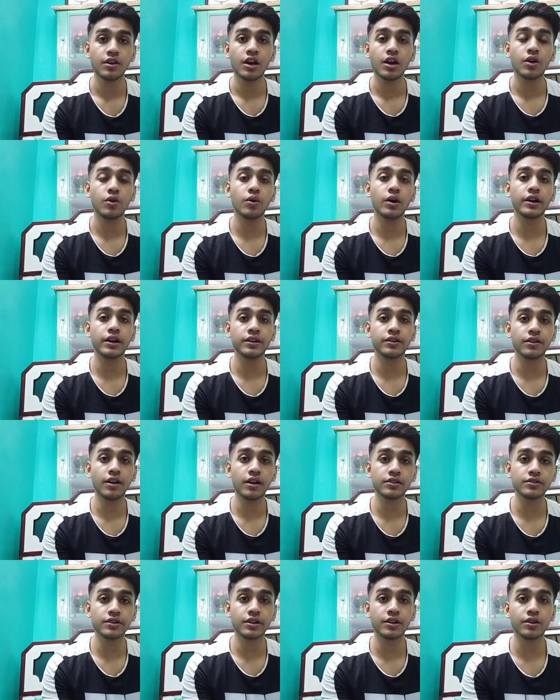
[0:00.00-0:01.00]
who are
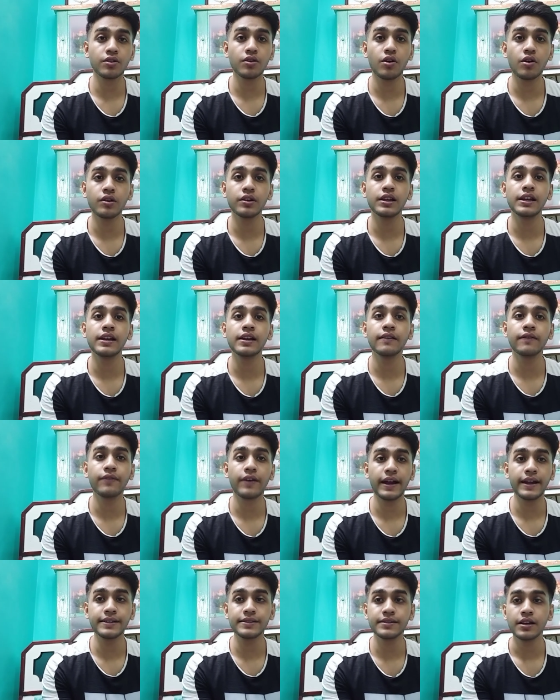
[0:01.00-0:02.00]
indulged in long legal
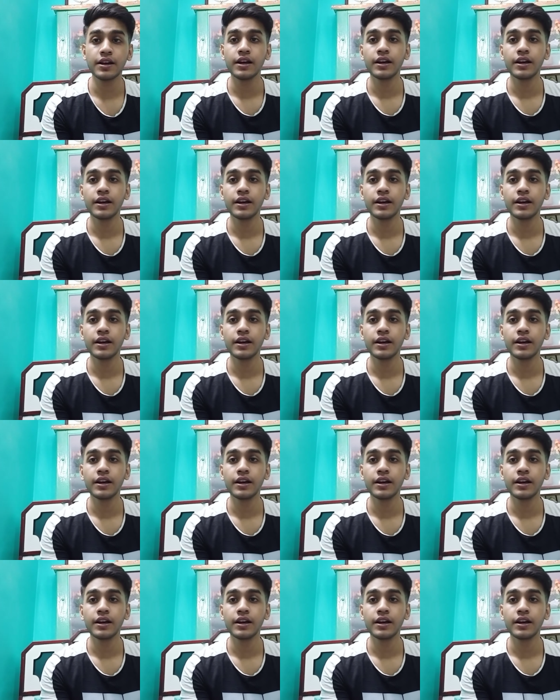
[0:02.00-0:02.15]
fights.